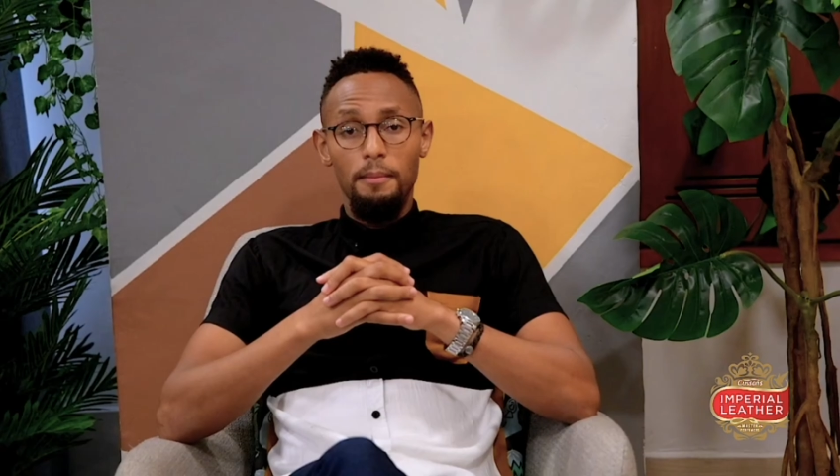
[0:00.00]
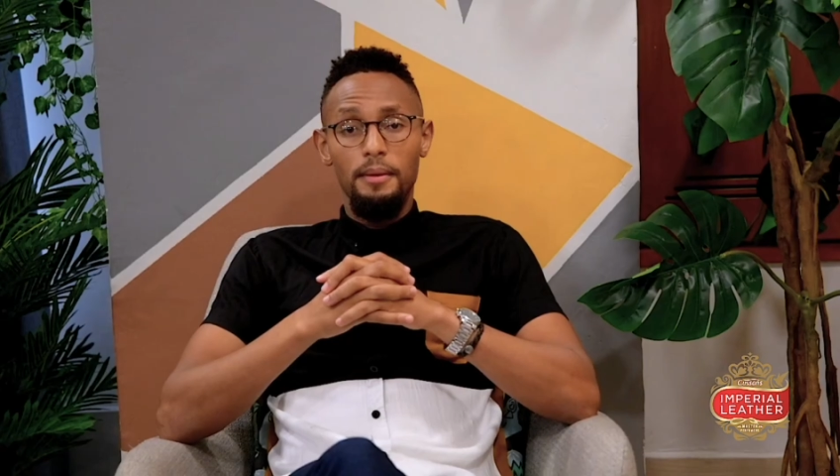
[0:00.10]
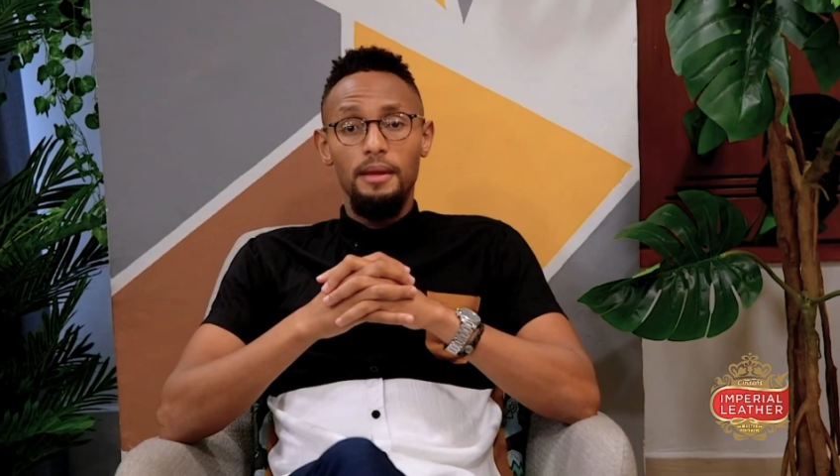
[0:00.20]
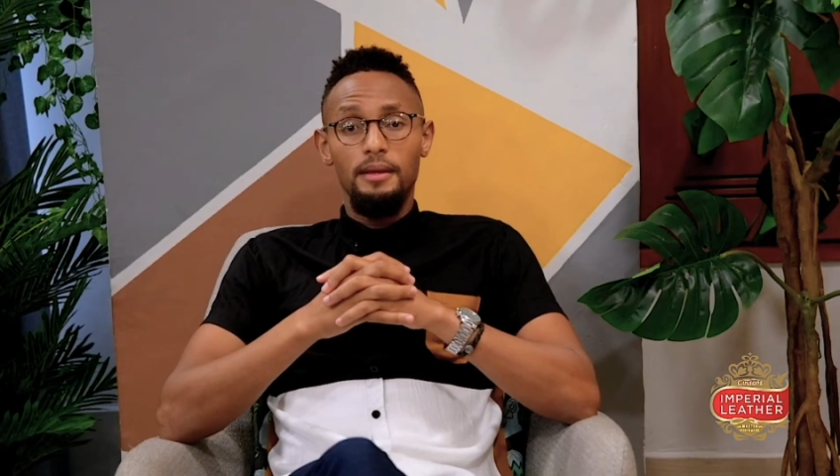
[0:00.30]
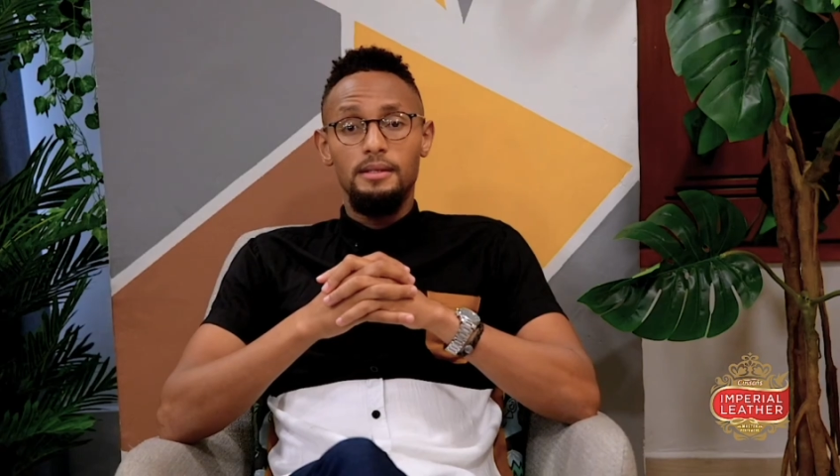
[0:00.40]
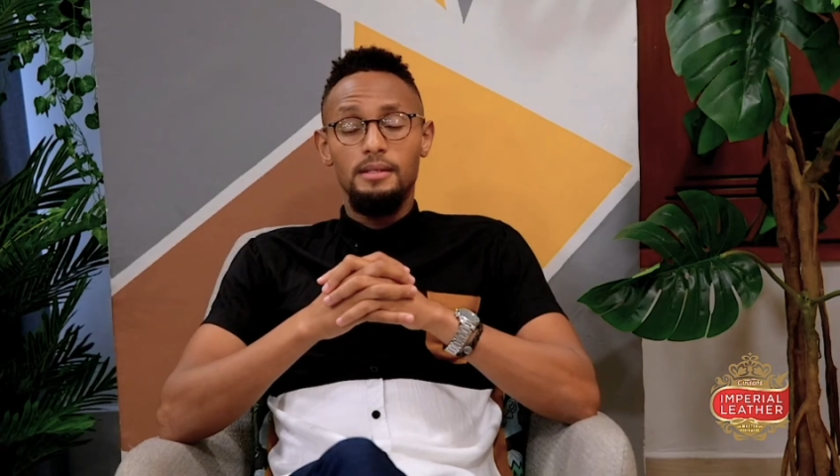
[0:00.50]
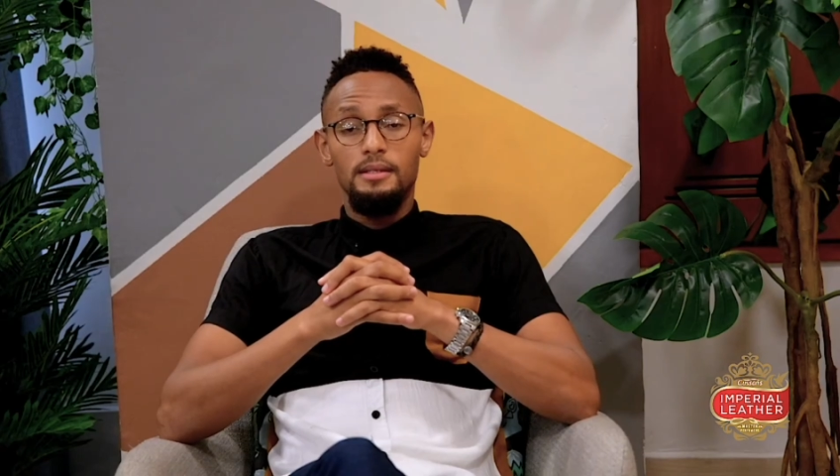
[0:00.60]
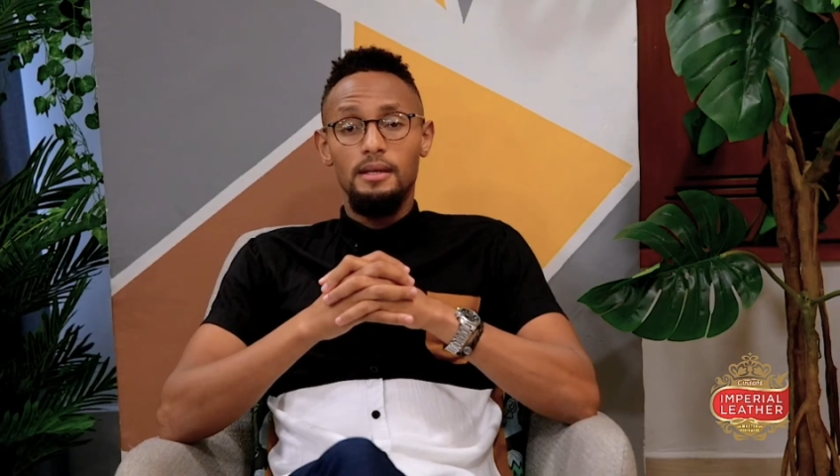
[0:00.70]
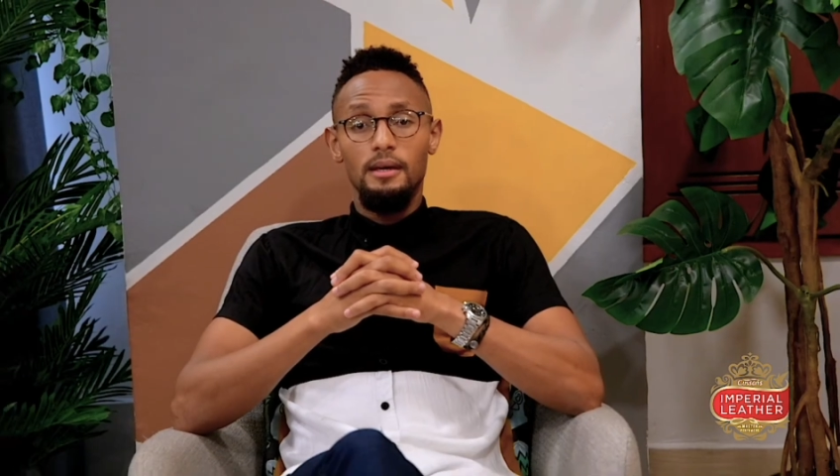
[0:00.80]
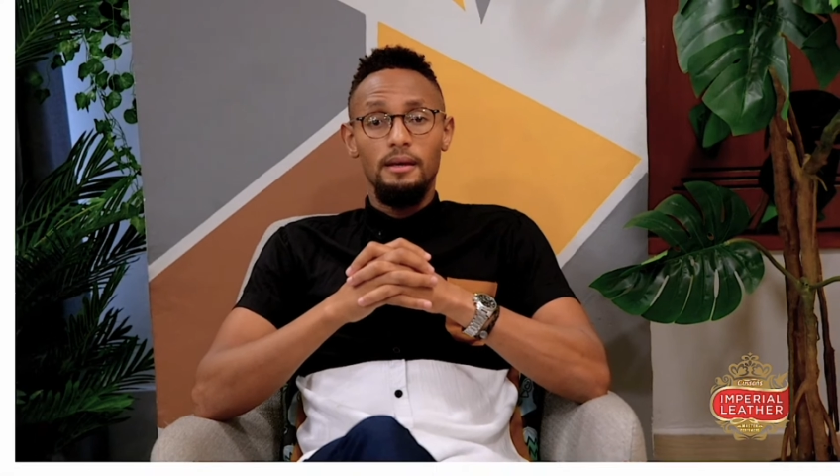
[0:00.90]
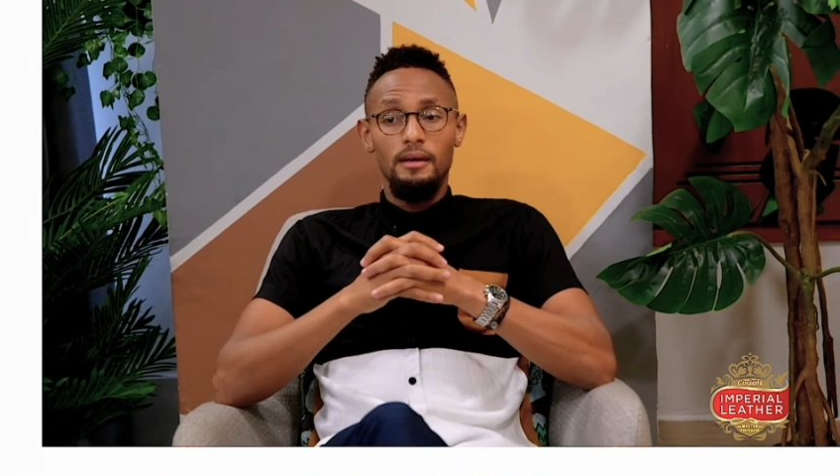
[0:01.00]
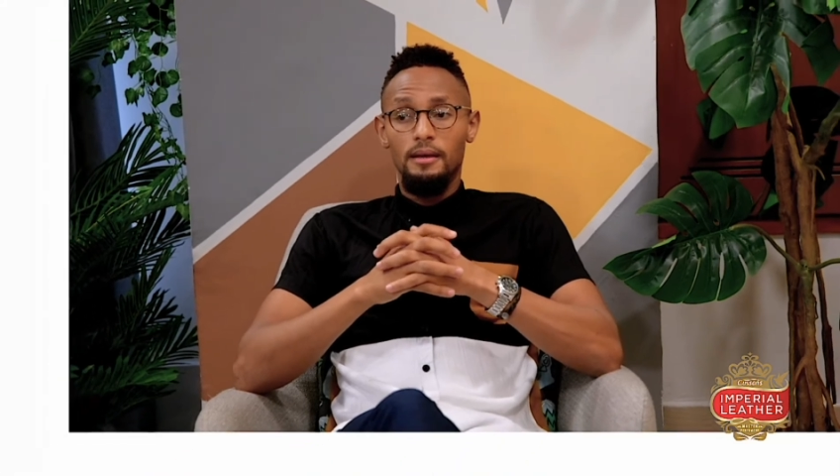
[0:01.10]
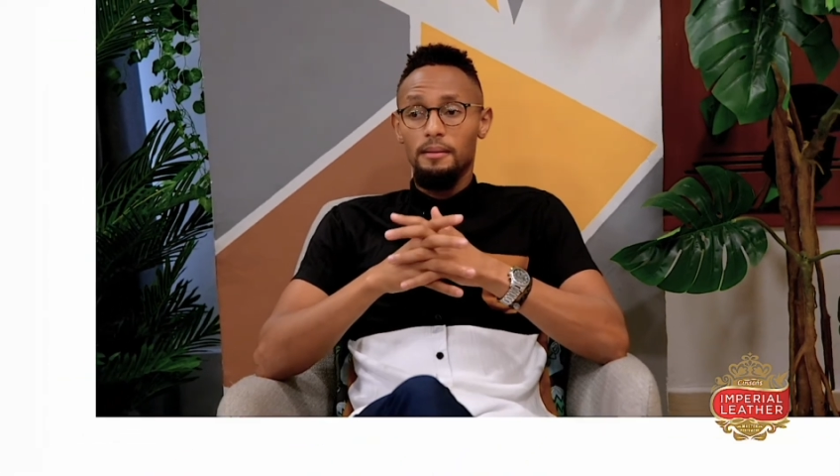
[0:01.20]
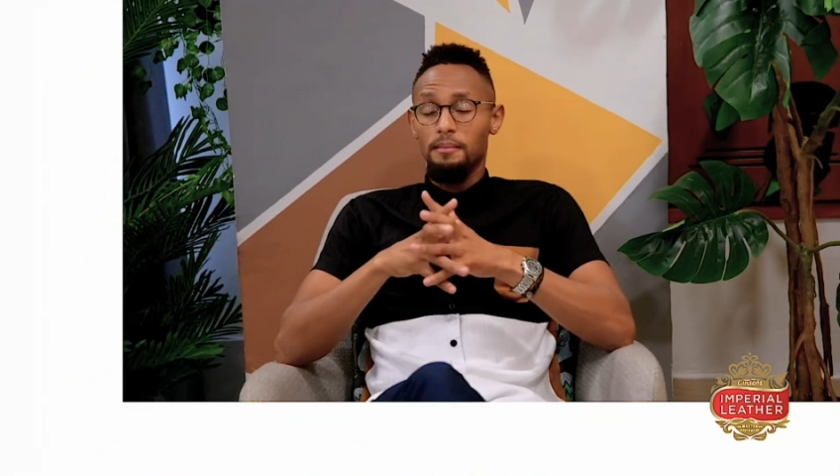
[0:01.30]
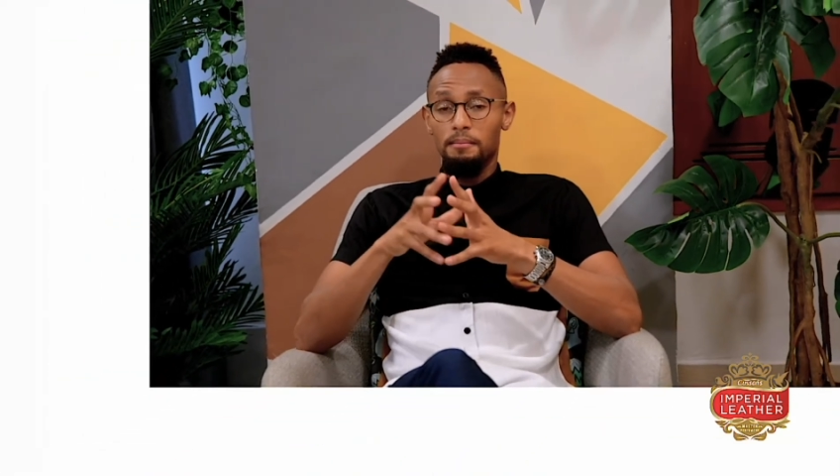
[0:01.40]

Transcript: be it uh,